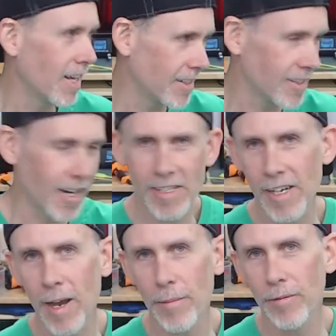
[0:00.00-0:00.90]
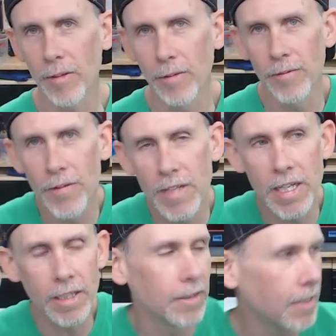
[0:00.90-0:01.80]
that SawStop for
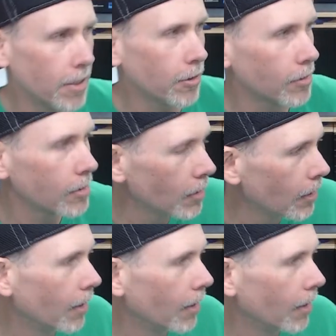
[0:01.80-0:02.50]
fifteen years